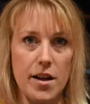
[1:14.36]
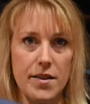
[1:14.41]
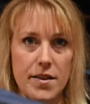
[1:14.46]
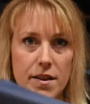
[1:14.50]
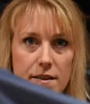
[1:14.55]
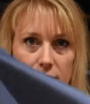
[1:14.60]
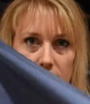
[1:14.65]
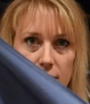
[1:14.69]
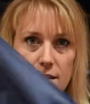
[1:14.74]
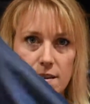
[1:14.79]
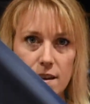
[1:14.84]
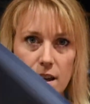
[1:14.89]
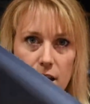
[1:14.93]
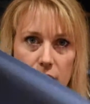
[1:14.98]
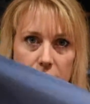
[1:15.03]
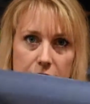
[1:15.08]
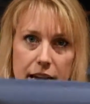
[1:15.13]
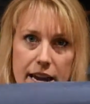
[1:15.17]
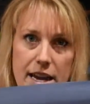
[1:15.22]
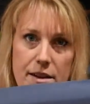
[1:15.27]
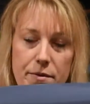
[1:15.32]
this is
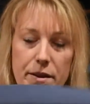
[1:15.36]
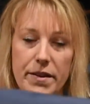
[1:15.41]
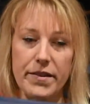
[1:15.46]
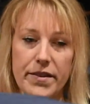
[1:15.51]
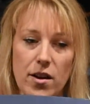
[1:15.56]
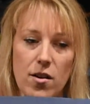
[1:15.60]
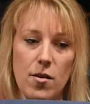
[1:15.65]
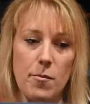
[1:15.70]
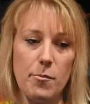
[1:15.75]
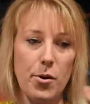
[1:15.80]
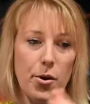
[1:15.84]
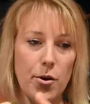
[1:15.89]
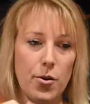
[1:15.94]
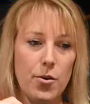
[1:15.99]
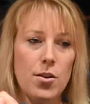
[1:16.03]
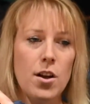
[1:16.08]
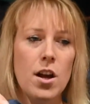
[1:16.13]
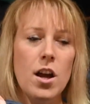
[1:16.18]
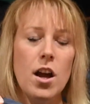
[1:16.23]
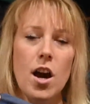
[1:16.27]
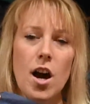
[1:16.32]
a navy
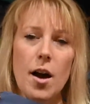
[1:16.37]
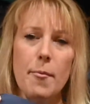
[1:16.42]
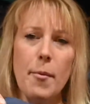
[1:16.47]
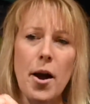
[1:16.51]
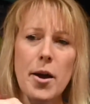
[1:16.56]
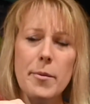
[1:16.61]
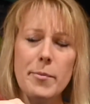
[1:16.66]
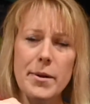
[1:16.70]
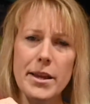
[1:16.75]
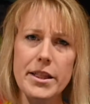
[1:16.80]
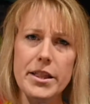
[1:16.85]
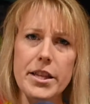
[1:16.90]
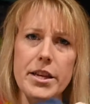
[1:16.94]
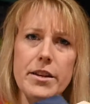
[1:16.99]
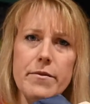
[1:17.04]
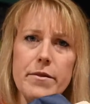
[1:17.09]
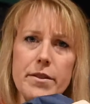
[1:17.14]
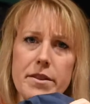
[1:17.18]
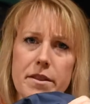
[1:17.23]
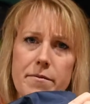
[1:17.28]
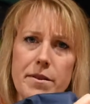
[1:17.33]
sample. I'm hoping
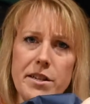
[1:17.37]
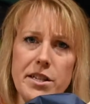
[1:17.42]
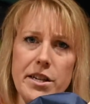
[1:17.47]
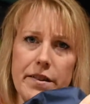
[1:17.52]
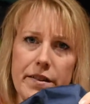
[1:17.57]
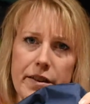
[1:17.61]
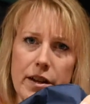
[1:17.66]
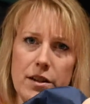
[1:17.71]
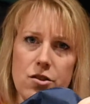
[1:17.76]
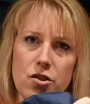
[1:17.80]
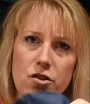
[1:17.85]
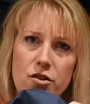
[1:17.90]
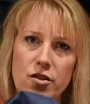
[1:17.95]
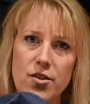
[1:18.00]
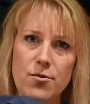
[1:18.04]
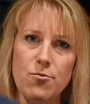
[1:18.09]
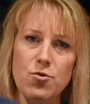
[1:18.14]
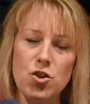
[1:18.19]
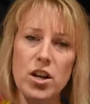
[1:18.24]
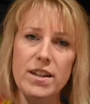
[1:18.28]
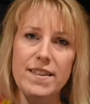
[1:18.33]
that the video is going to
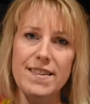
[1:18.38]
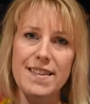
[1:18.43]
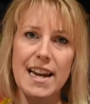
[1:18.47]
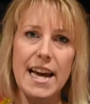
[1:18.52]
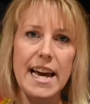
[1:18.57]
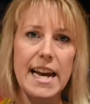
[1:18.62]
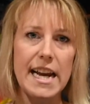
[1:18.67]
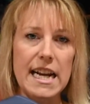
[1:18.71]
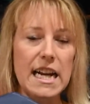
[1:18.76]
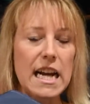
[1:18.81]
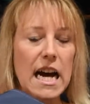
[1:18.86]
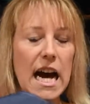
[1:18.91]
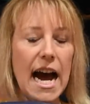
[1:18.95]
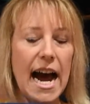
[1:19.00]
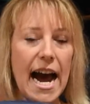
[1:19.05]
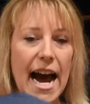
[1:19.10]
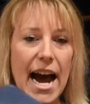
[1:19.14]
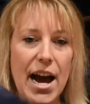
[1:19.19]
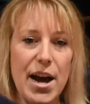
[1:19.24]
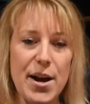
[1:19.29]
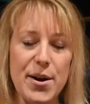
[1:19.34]
sort of translate
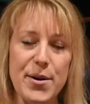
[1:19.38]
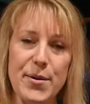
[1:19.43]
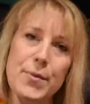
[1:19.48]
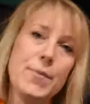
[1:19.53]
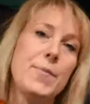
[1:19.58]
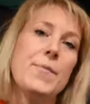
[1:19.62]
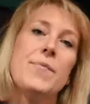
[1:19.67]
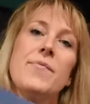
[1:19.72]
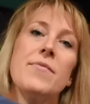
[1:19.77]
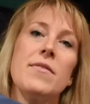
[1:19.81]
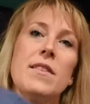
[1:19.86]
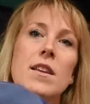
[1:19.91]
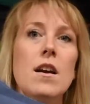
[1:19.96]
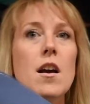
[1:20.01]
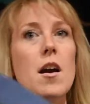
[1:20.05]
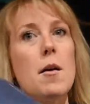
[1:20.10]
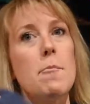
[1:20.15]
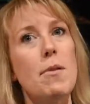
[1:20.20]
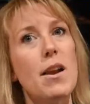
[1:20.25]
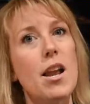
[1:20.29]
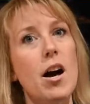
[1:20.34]
how
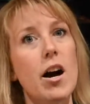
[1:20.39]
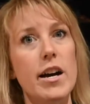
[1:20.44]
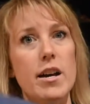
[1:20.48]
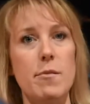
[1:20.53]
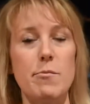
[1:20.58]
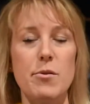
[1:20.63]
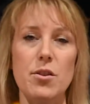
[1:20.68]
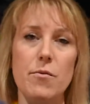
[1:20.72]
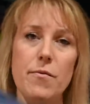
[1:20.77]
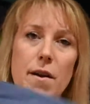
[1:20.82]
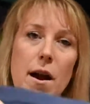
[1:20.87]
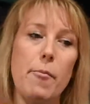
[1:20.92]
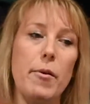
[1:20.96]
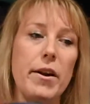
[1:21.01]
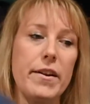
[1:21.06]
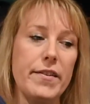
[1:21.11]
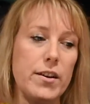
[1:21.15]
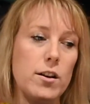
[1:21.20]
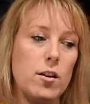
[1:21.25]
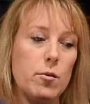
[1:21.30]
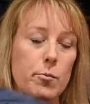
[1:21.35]
pliable the
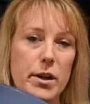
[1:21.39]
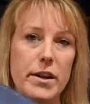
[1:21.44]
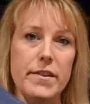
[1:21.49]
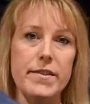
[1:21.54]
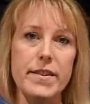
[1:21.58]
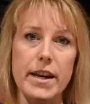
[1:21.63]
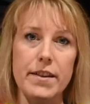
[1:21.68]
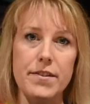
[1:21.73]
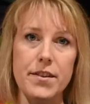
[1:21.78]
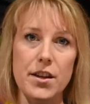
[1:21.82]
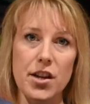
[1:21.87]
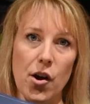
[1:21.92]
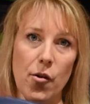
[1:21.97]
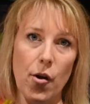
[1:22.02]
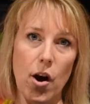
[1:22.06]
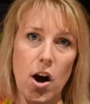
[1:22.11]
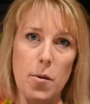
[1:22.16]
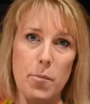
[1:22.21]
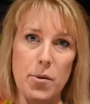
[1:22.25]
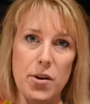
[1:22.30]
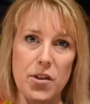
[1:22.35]
fabrics are, because as you go
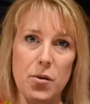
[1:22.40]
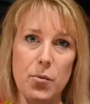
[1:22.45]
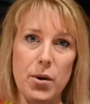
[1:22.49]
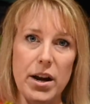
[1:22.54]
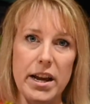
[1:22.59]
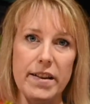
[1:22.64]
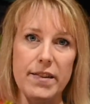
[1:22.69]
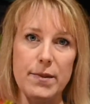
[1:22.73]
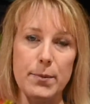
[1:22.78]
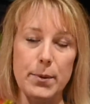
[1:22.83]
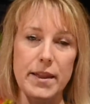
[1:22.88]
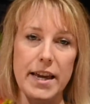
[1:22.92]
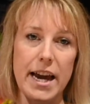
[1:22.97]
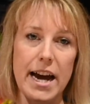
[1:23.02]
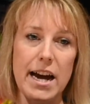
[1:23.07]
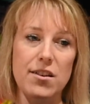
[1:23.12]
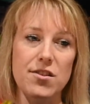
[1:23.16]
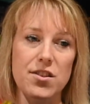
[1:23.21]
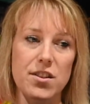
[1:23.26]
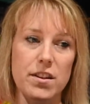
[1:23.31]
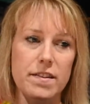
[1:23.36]
up in the weights with the
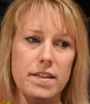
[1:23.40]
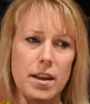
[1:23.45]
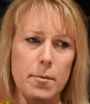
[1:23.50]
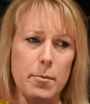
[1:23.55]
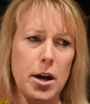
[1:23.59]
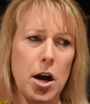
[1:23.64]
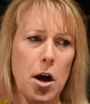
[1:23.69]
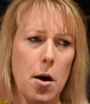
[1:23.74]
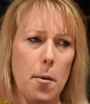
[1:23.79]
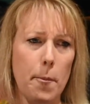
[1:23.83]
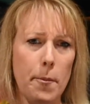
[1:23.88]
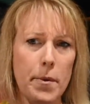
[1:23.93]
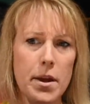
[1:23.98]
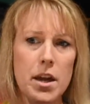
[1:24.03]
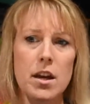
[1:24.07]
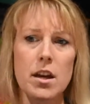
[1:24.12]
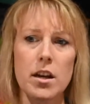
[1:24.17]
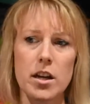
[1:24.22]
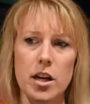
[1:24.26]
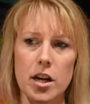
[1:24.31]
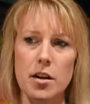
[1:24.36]
outers, they become
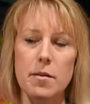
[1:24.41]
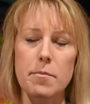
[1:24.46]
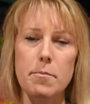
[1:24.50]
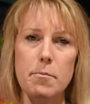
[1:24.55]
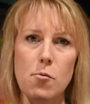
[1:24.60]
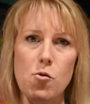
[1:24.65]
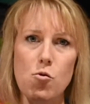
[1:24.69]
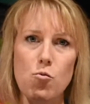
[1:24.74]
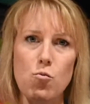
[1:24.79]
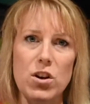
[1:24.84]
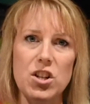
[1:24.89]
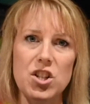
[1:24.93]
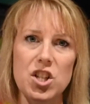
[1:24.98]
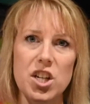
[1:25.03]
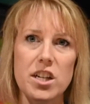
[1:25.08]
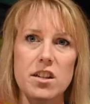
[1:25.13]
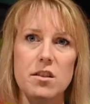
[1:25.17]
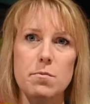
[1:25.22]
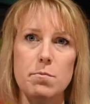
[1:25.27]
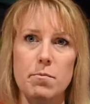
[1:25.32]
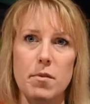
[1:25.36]
kind of more
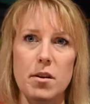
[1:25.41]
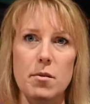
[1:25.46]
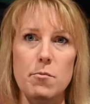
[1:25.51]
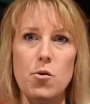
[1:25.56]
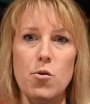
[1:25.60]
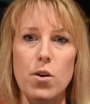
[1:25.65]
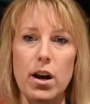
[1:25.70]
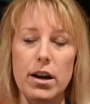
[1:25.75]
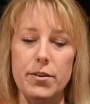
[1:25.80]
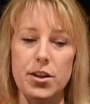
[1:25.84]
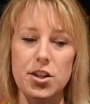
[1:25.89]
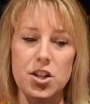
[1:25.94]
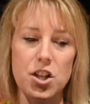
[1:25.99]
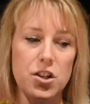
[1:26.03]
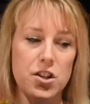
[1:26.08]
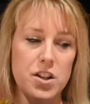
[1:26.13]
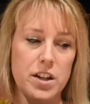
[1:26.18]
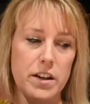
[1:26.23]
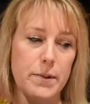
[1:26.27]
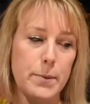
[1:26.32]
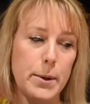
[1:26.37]
rigid but more heavy
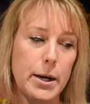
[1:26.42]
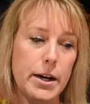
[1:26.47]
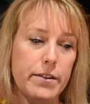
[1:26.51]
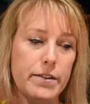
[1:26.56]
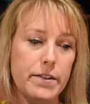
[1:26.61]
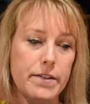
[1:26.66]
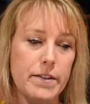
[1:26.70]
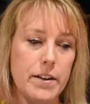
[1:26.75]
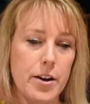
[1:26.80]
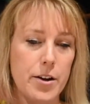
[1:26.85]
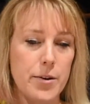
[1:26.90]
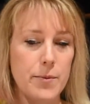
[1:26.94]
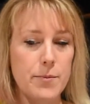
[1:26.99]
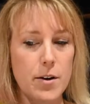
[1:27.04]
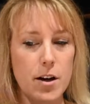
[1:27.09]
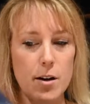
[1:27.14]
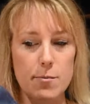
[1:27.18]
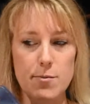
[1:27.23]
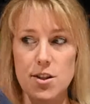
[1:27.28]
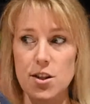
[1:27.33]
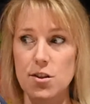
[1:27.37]
duty as well, so
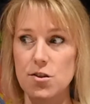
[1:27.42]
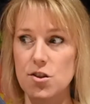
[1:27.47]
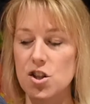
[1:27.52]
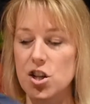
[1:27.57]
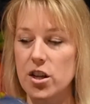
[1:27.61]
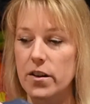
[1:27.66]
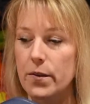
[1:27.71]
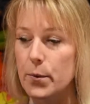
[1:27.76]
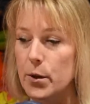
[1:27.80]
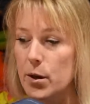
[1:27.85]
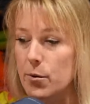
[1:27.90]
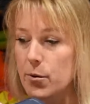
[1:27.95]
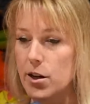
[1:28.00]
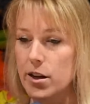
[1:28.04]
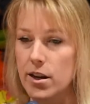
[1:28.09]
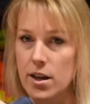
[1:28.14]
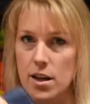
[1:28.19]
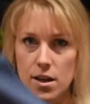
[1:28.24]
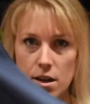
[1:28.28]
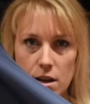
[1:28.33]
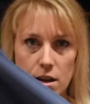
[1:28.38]
up to you to choose what you want.
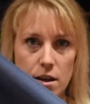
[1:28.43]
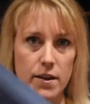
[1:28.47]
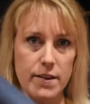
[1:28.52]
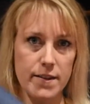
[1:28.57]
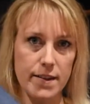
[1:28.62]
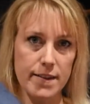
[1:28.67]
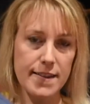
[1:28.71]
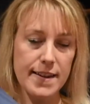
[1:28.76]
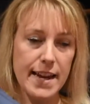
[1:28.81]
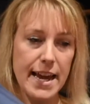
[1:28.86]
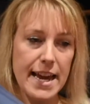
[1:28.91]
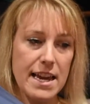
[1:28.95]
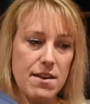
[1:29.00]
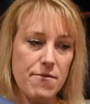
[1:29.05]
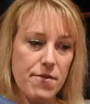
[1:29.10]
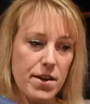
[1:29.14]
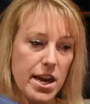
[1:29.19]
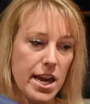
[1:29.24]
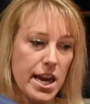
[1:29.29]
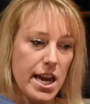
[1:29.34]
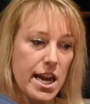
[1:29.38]
So that's
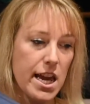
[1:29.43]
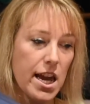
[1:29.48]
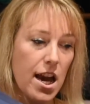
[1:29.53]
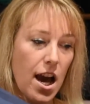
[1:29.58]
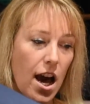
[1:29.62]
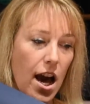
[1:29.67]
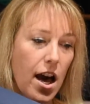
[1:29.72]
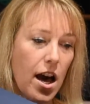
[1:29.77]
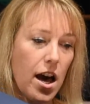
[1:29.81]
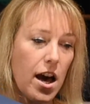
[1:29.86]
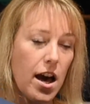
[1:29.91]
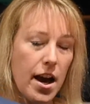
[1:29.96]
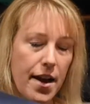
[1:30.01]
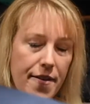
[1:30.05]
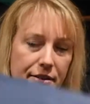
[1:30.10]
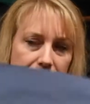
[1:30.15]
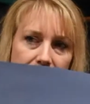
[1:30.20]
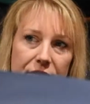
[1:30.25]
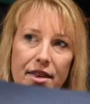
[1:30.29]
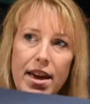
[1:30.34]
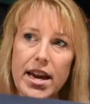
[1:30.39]
navy. I
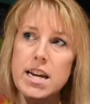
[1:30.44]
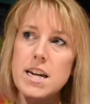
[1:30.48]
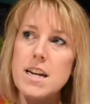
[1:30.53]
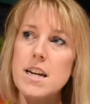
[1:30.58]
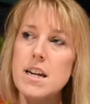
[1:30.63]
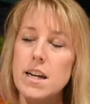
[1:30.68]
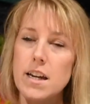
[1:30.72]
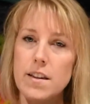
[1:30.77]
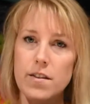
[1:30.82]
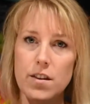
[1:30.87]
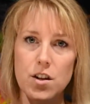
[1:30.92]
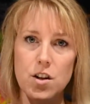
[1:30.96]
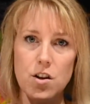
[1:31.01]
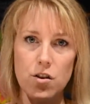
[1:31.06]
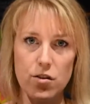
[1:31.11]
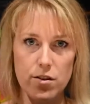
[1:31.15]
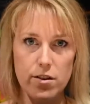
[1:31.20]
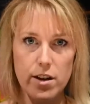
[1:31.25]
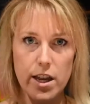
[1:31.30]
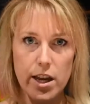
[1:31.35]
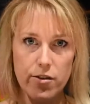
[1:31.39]
think in the
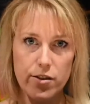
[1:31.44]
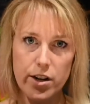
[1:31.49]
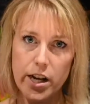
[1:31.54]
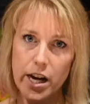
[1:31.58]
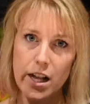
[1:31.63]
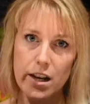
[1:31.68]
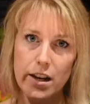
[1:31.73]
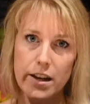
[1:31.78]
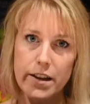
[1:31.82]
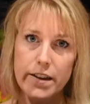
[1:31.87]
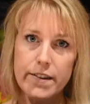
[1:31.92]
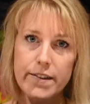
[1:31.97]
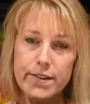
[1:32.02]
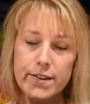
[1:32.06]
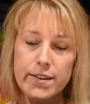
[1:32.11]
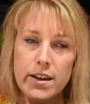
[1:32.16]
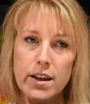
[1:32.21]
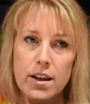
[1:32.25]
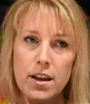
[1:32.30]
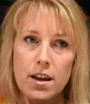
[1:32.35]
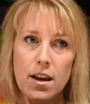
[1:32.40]
non-neon
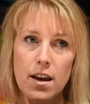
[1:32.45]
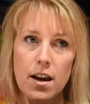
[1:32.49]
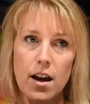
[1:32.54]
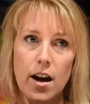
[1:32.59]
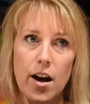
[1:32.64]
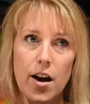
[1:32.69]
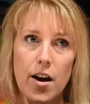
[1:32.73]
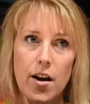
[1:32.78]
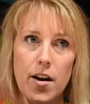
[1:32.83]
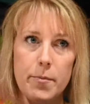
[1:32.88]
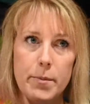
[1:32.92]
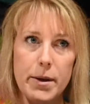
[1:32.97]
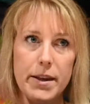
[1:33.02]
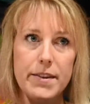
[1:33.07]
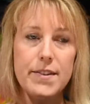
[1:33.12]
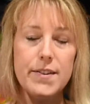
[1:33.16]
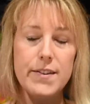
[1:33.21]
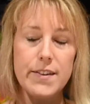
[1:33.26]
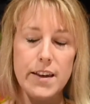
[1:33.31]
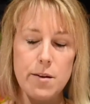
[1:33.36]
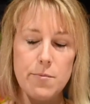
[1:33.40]
colours
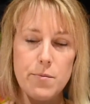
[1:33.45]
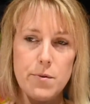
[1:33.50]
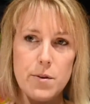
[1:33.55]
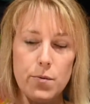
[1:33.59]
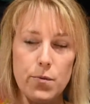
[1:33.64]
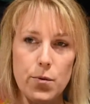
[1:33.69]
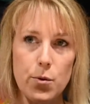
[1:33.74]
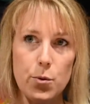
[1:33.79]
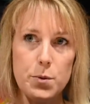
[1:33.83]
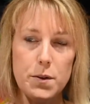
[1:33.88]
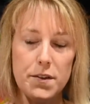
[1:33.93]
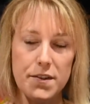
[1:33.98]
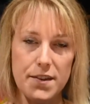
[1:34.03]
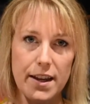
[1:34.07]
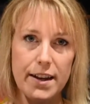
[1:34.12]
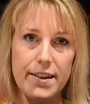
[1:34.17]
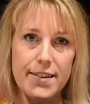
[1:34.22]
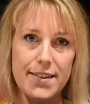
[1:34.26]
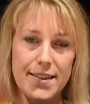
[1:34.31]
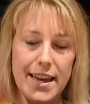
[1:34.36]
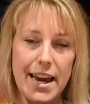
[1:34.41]
it's the same for the 4, the
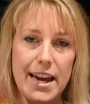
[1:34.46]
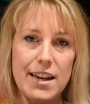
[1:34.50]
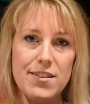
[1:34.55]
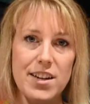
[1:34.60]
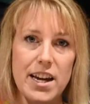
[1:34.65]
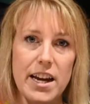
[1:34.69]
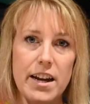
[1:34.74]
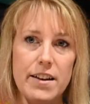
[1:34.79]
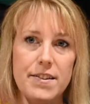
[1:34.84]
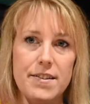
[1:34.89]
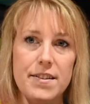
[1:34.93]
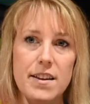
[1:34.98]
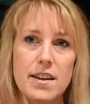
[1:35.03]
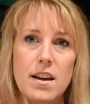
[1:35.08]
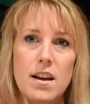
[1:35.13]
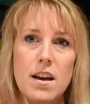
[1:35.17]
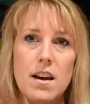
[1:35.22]
6 and the 8-ounce.